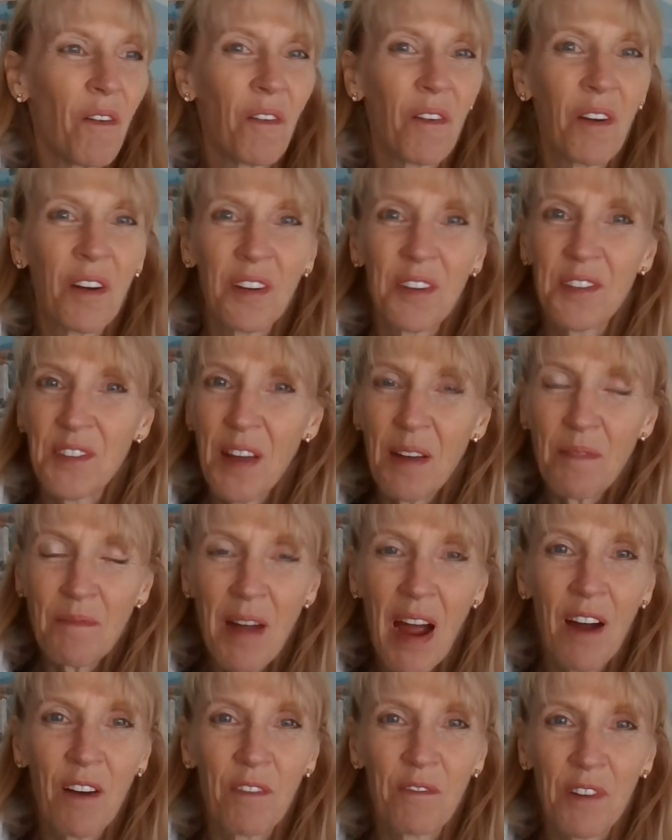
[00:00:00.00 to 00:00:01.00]
or
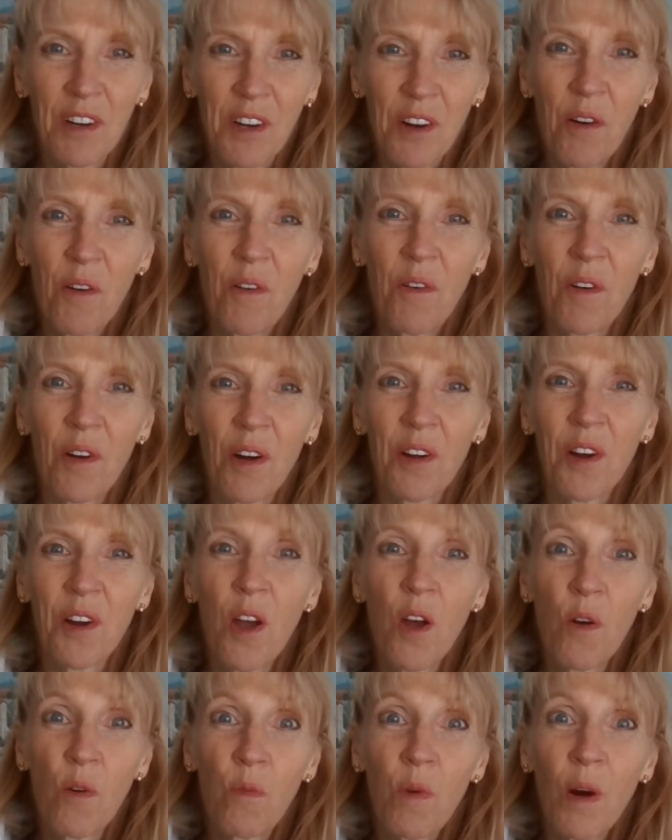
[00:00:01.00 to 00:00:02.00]
somehow record
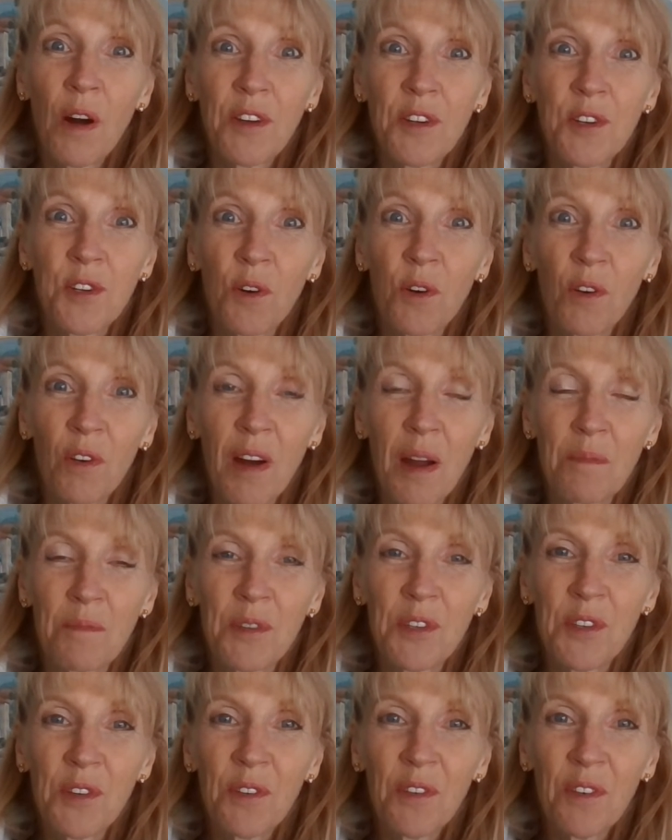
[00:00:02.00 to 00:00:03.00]
what you're
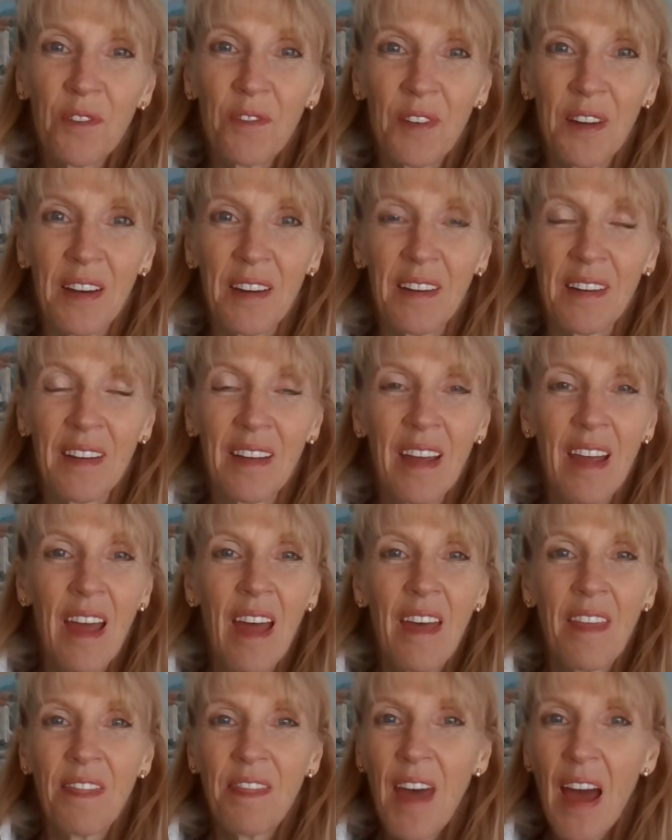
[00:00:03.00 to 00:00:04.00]
observing.
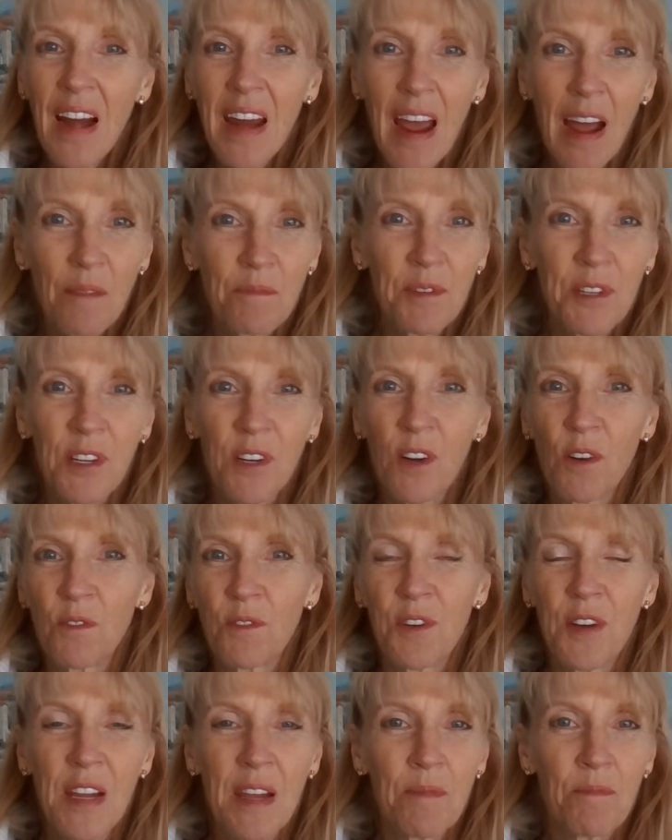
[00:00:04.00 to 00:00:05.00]
That helps it go
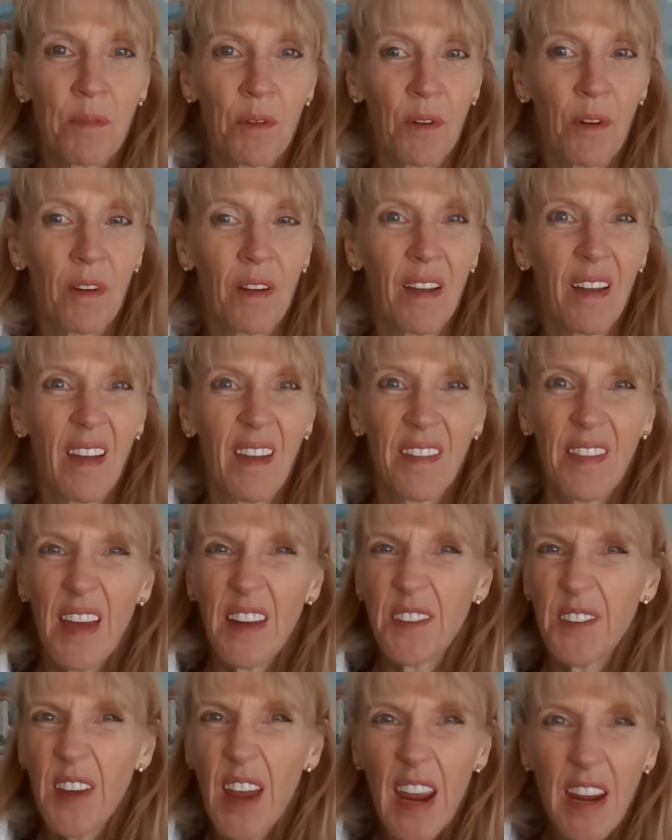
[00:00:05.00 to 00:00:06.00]
deeper.
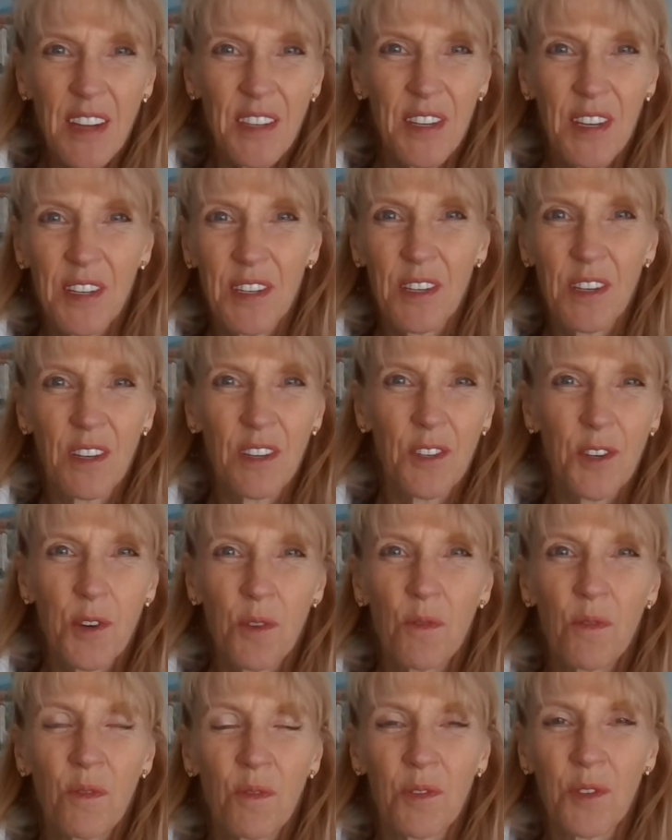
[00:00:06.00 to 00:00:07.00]
That takes it
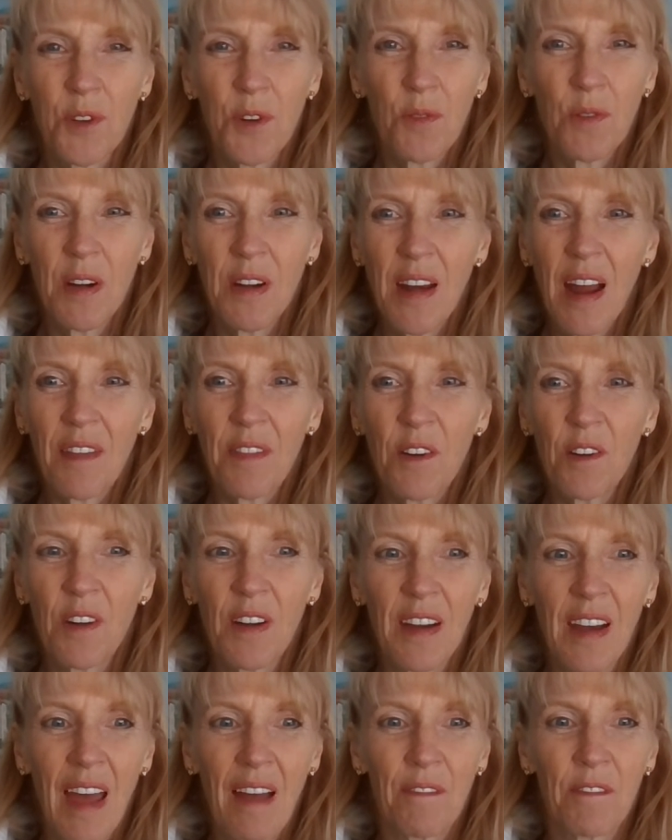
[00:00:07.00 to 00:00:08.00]
to another
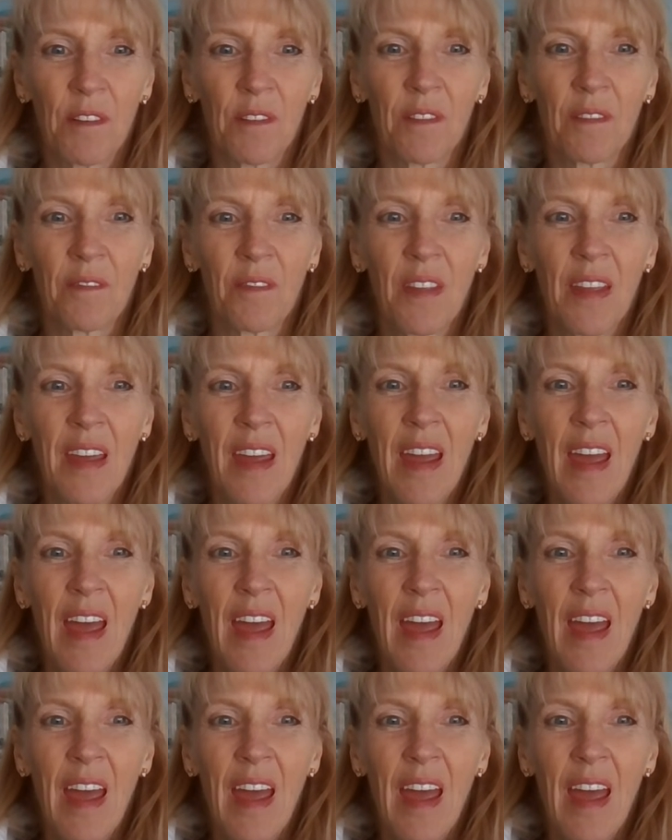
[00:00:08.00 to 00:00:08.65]
level.